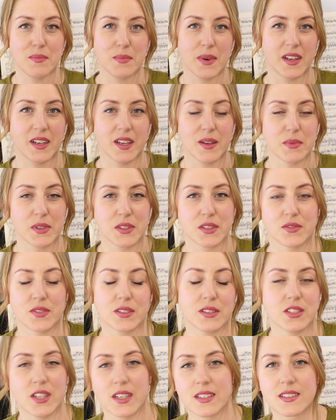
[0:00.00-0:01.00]
my name is
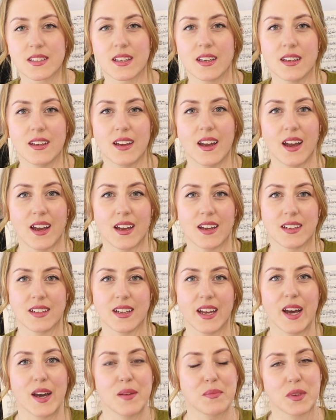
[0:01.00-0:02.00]
Francesca
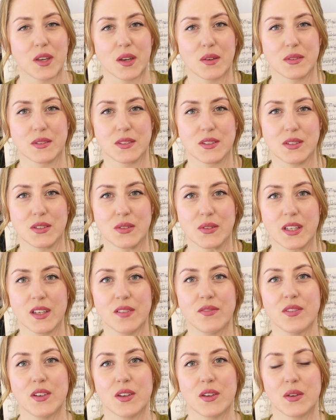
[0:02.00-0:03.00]
and I'm going to
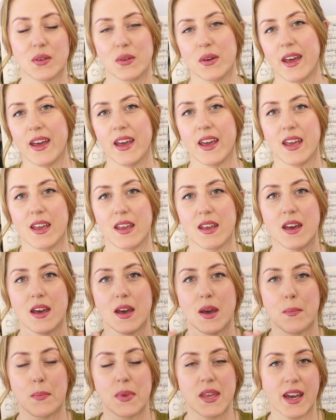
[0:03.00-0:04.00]
give you a
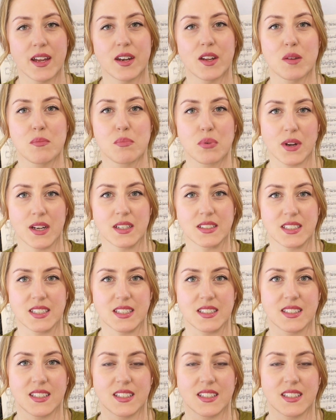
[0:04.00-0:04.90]
piano practice